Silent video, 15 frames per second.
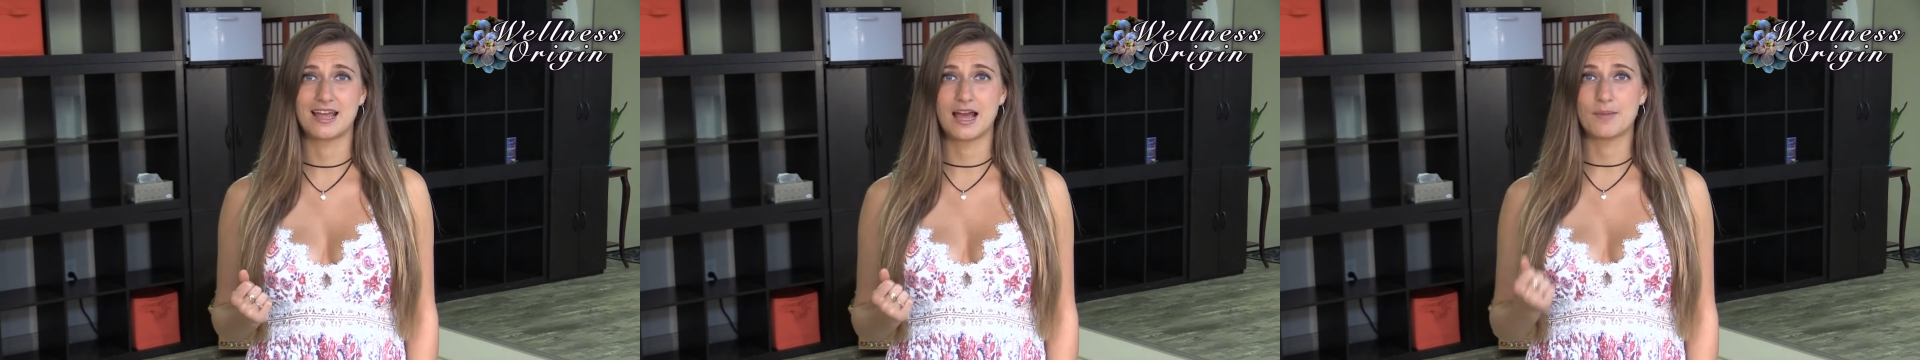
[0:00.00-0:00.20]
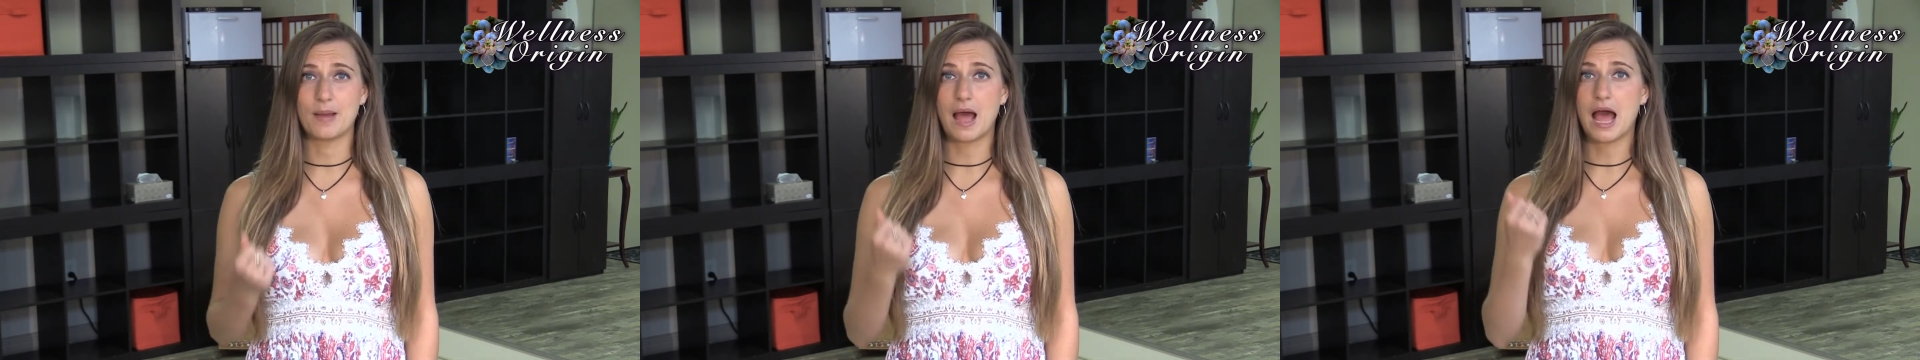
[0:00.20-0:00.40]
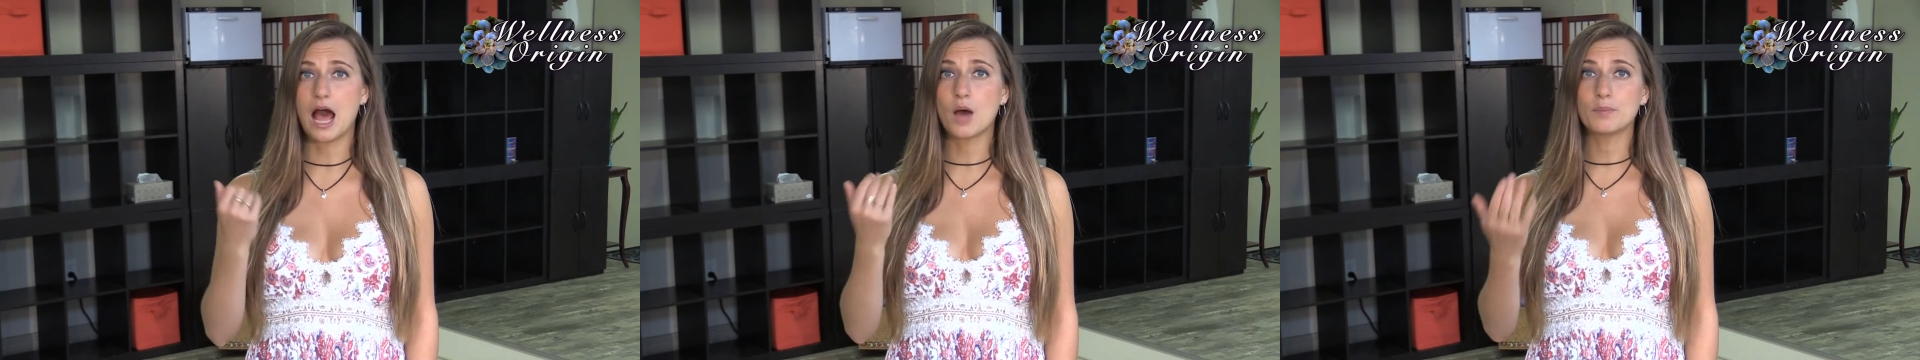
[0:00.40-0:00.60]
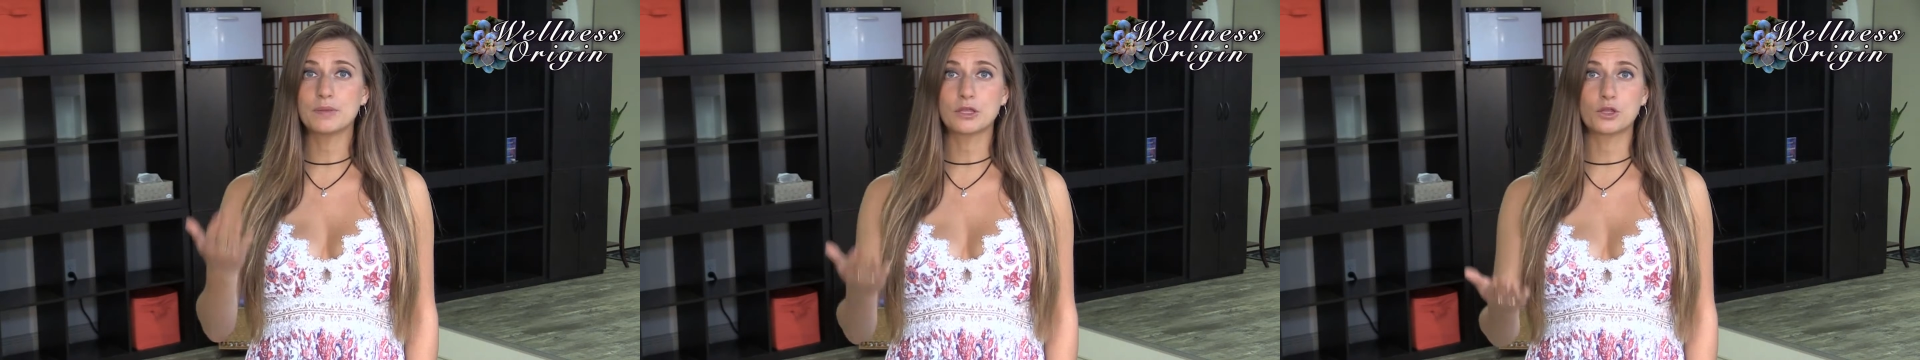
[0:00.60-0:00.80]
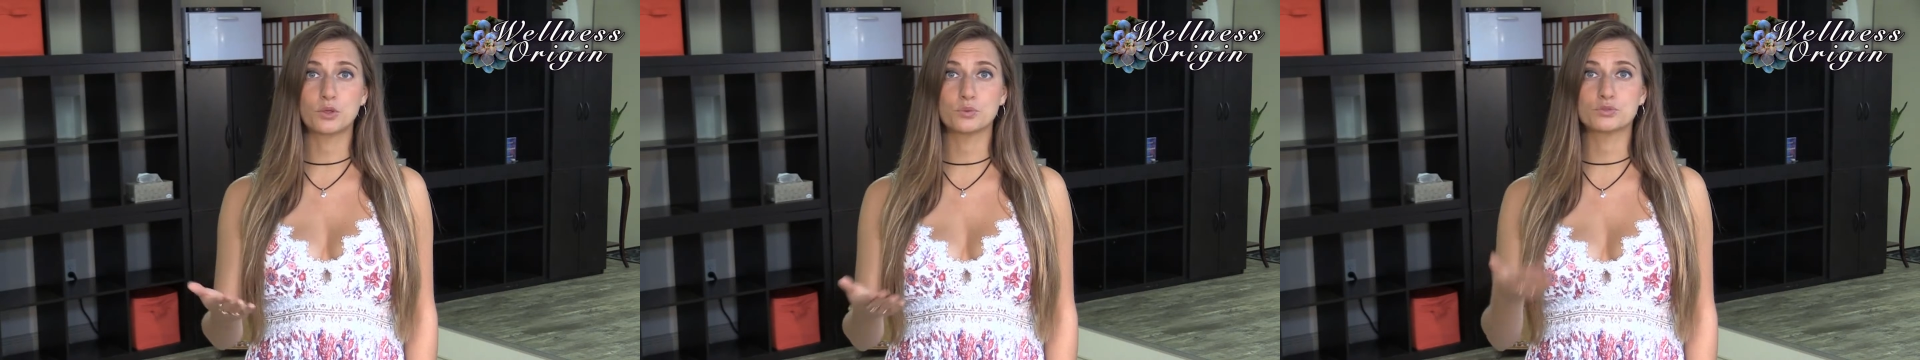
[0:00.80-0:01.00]
about
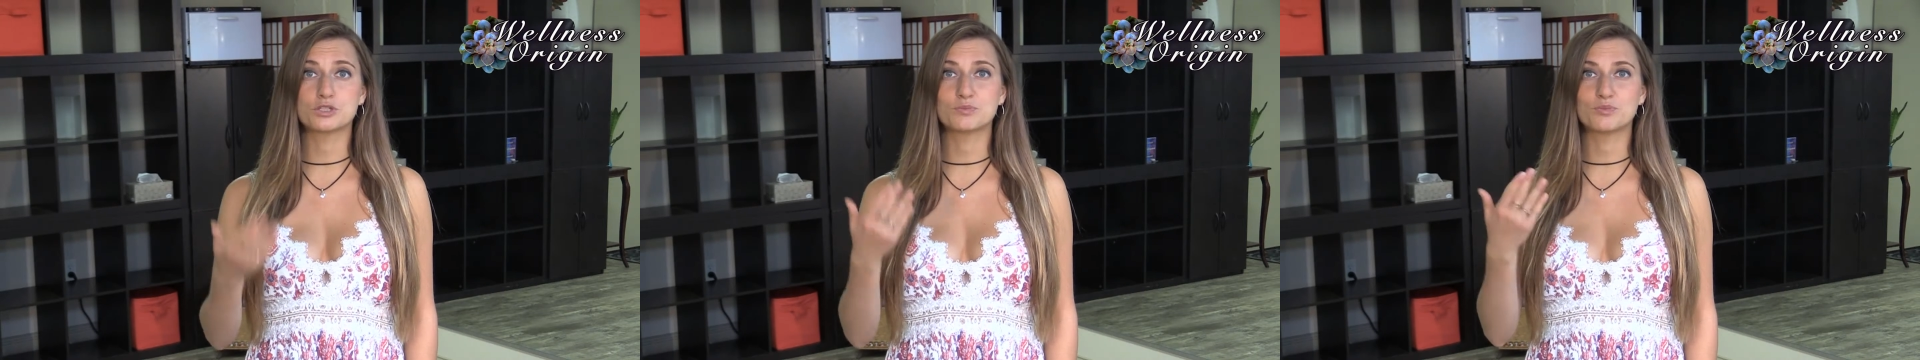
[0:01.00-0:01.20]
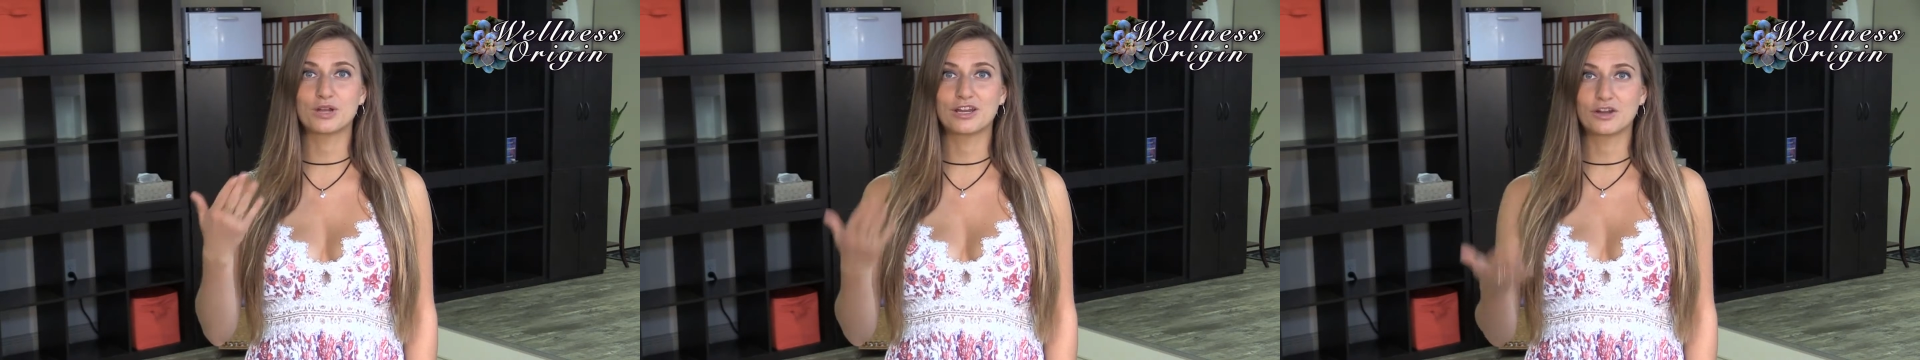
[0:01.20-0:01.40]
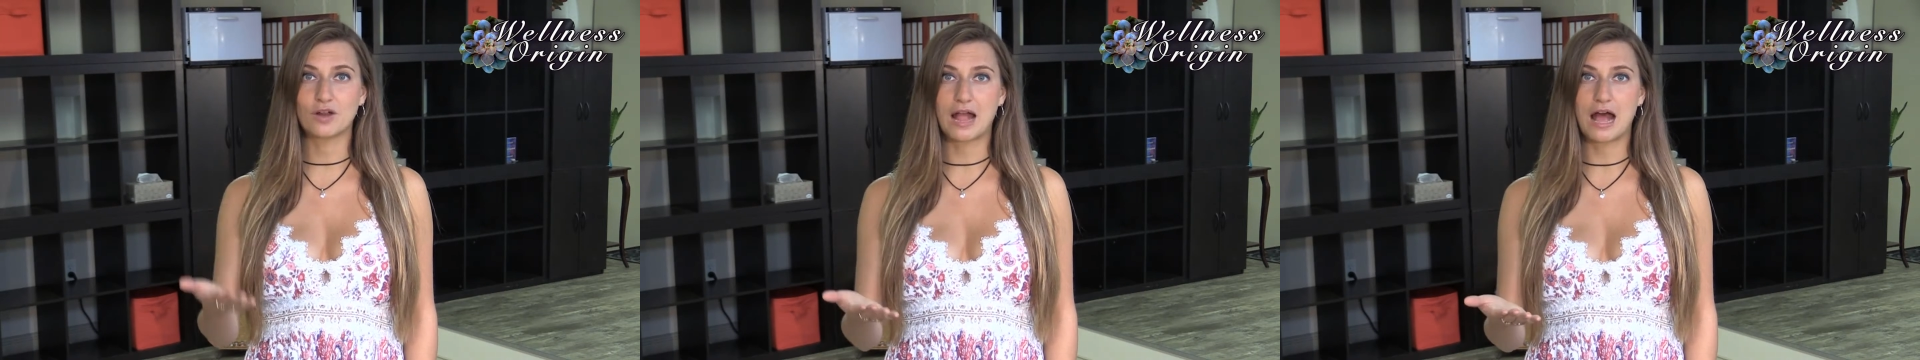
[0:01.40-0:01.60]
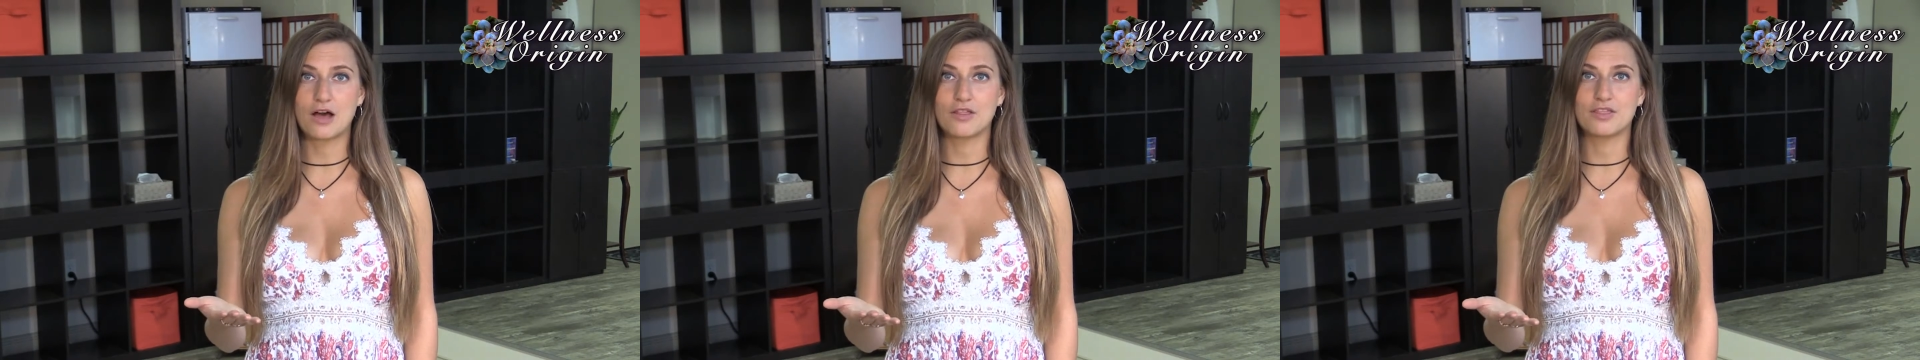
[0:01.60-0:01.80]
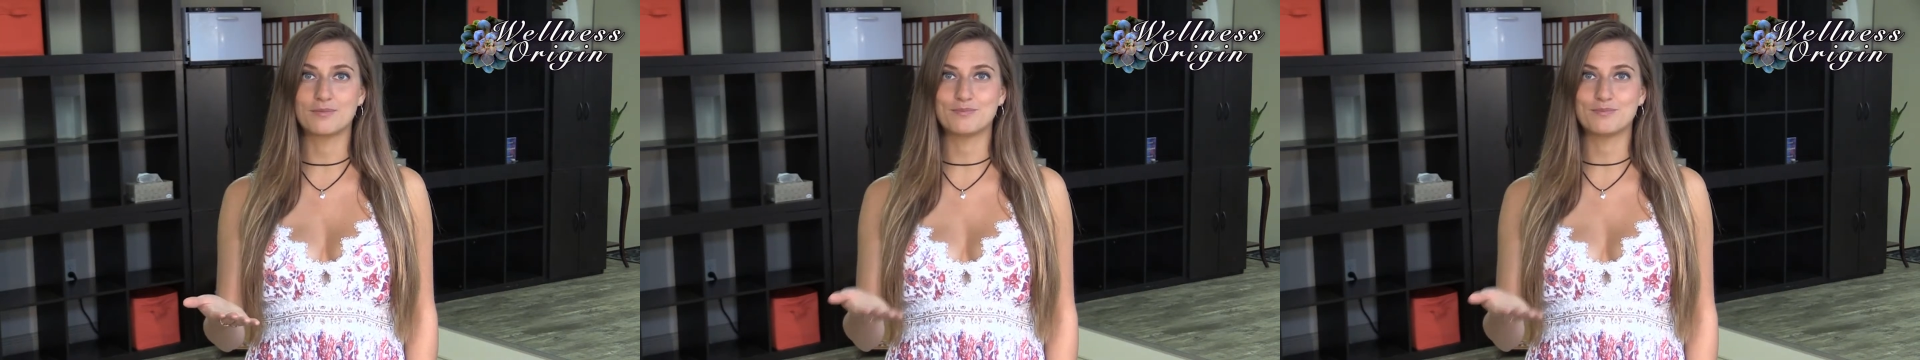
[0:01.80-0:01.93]
helping you to bring your health